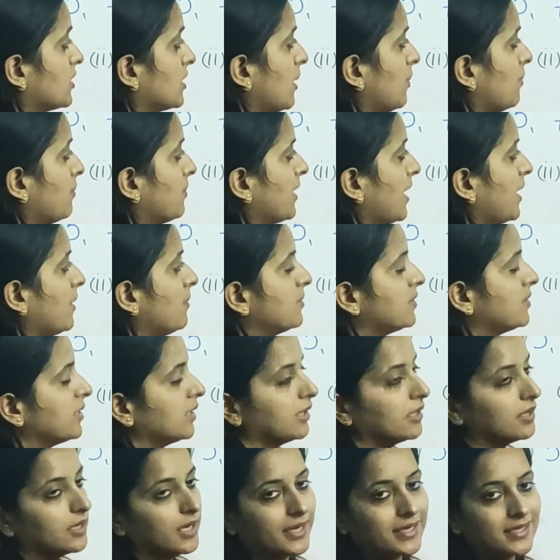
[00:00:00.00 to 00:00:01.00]
sometimes
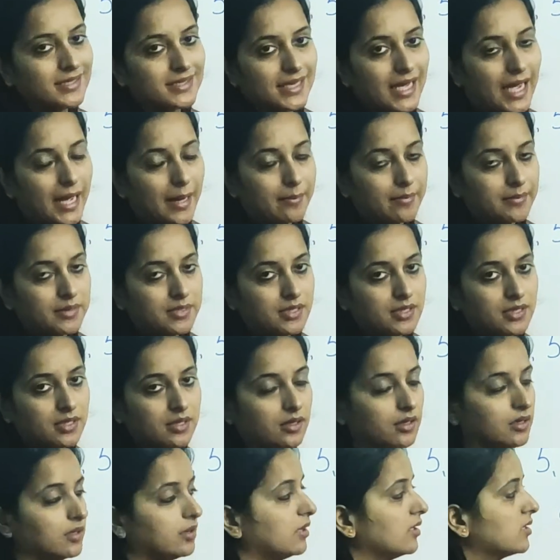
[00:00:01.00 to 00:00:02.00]
in exams
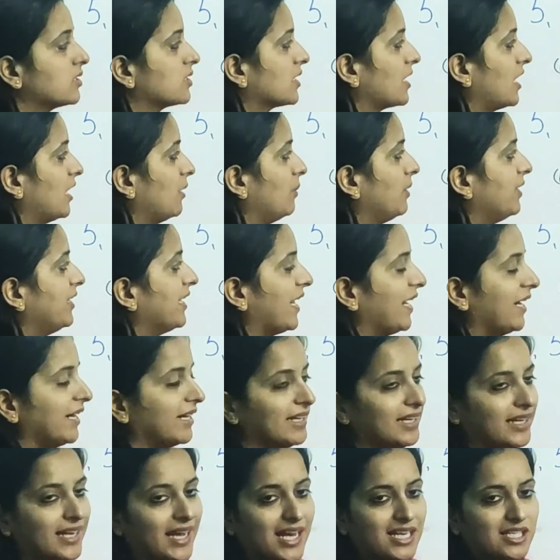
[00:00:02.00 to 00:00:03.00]
this can be
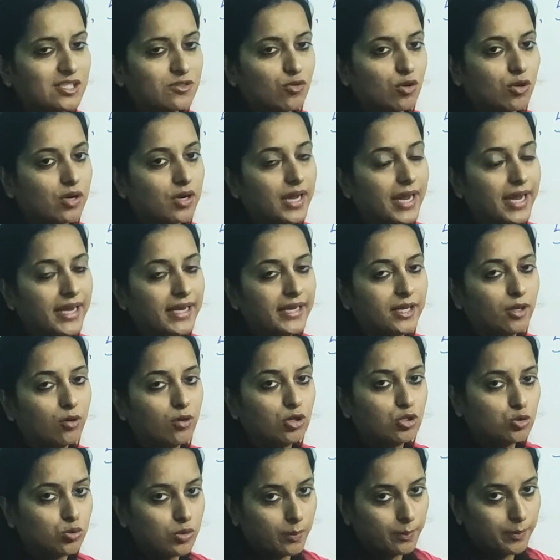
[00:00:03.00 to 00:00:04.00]
directly asked for n
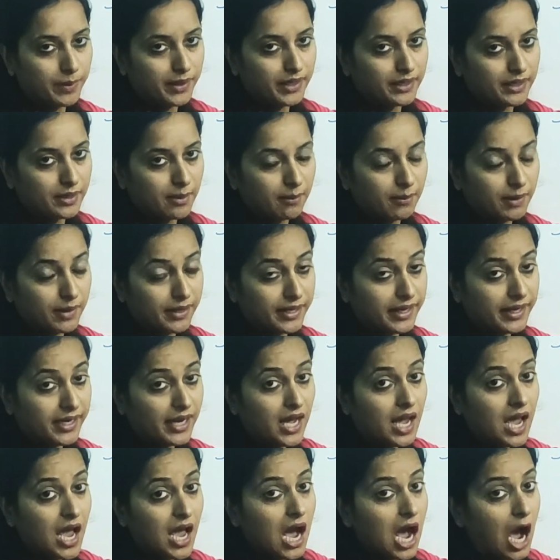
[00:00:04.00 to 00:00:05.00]
equals to a big number,
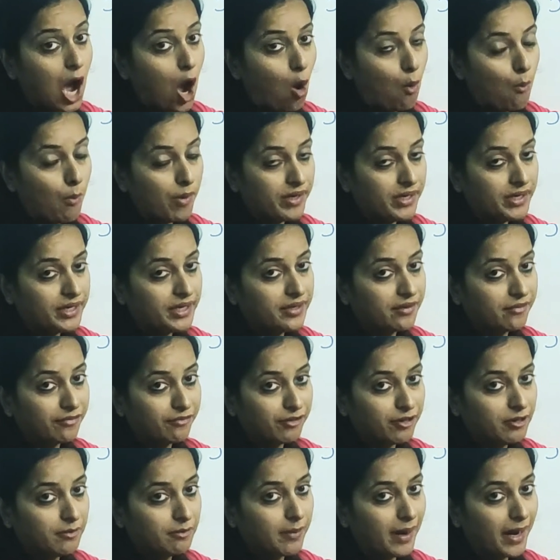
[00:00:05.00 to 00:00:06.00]
that how many
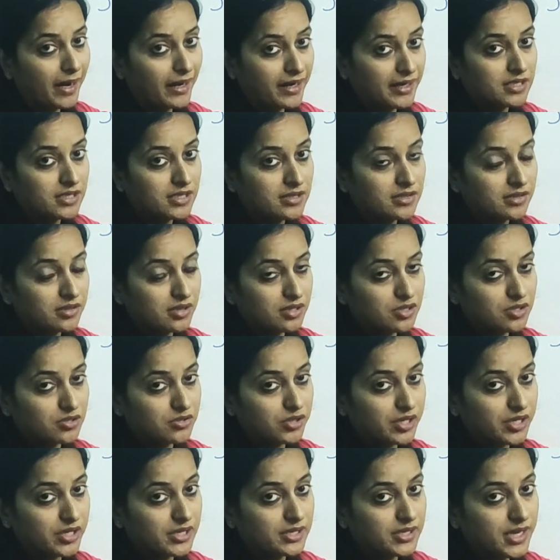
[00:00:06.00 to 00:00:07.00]
different binary search
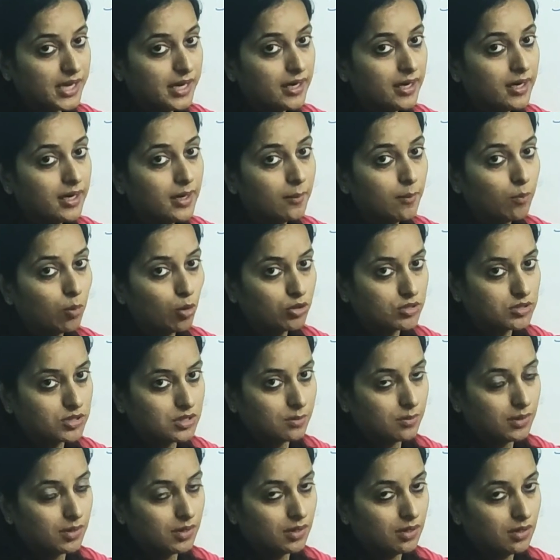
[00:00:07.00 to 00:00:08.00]
trees are
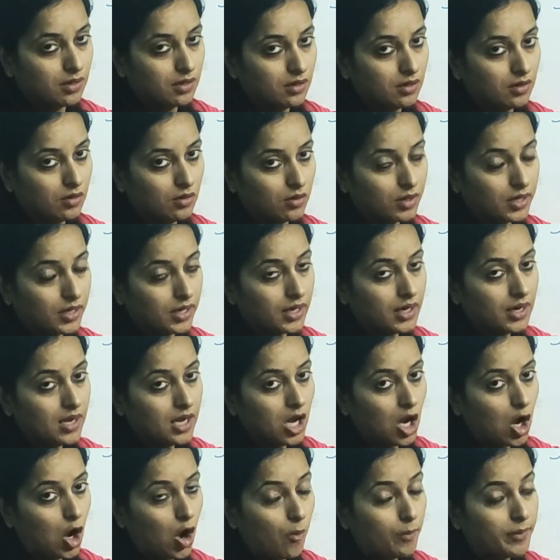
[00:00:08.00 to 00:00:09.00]
possible.
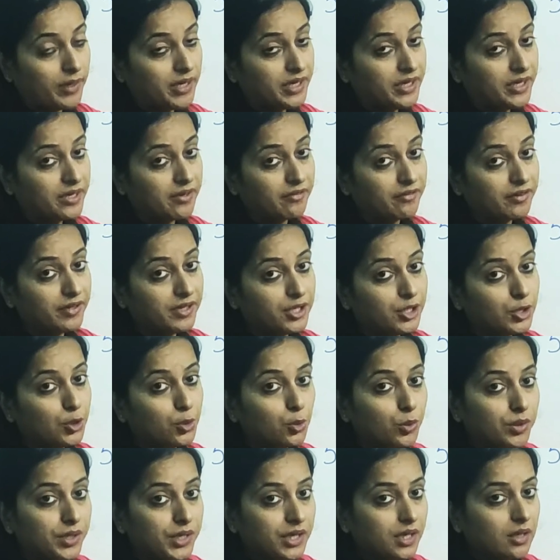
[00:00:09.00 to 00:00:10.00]
Okay, how many different
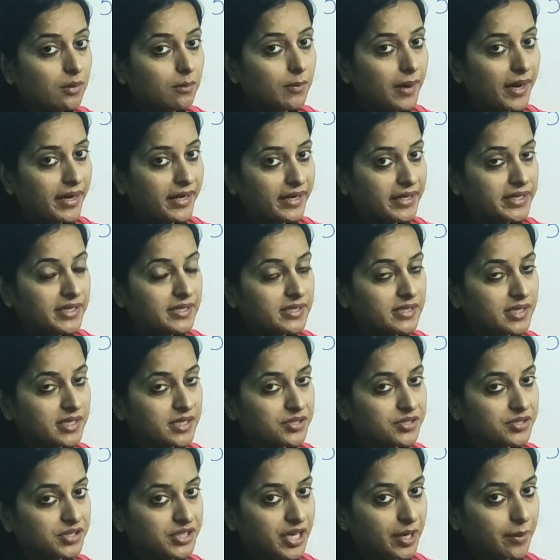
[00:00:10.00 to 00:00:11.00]
unique binary
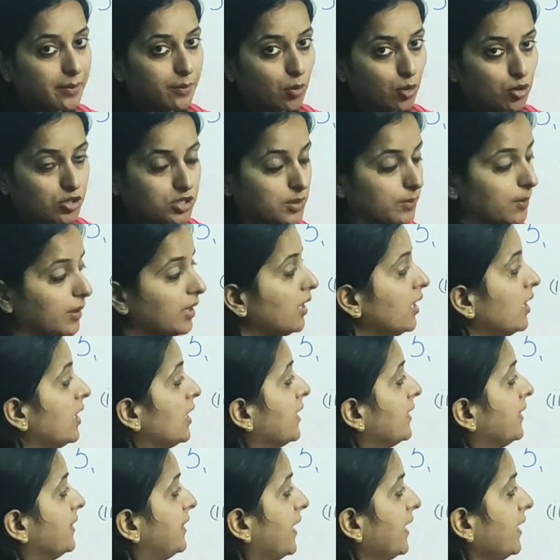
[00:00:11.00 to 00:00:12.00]
search trees are possible,
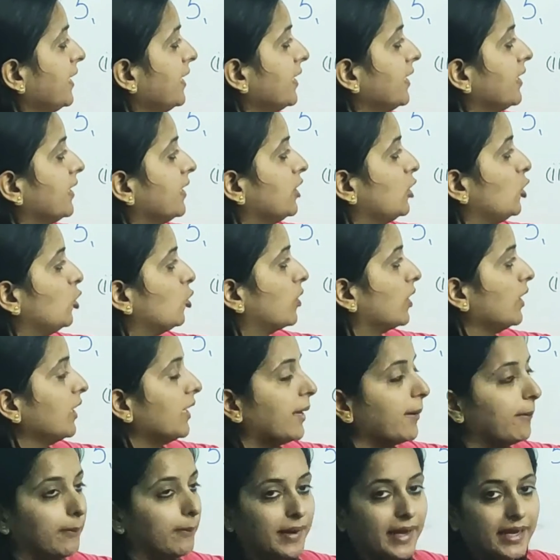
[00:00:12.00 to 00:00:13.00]
then you can
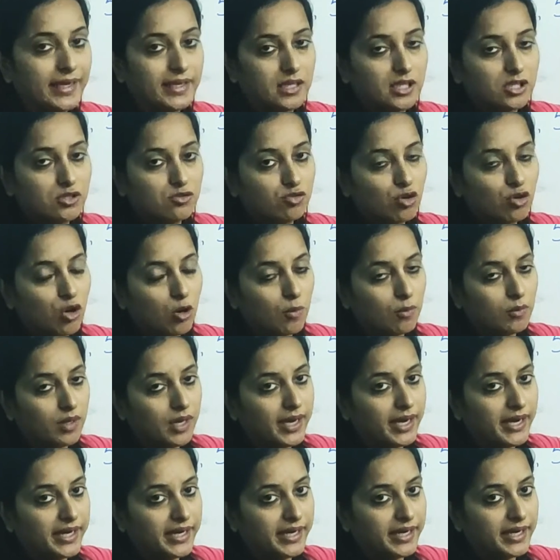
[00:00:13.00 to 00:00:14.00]
apply this formula
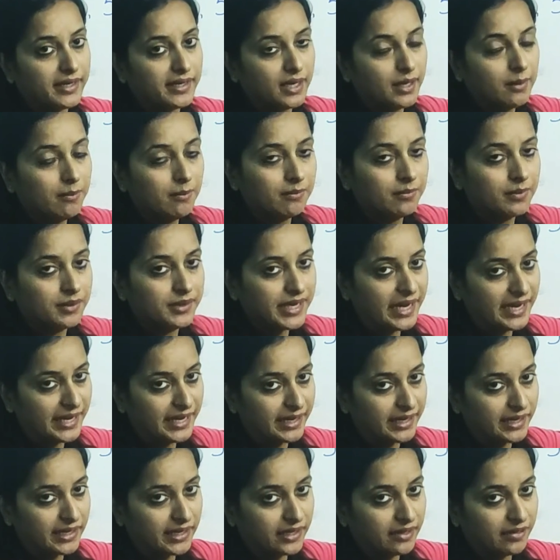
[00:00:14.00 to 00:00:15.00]
at that time
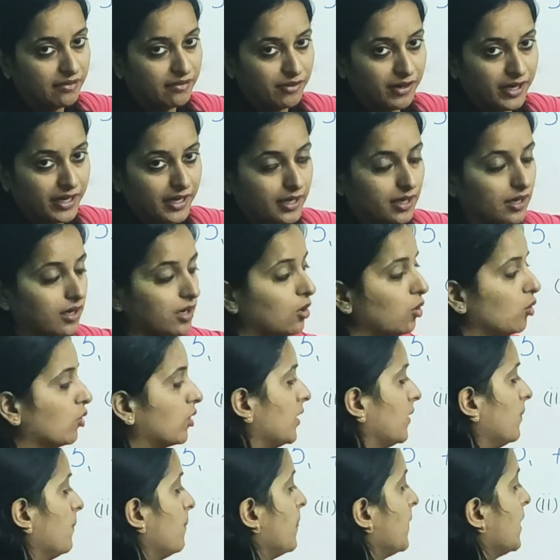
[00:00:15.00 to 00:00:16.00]
directly. Fine.
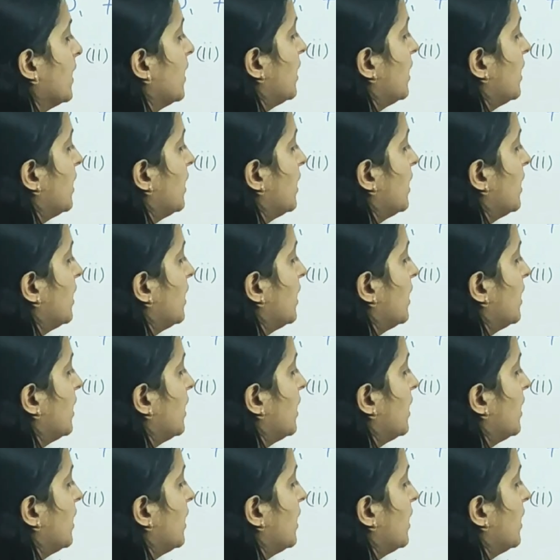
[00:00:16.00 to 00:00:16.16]
Okay,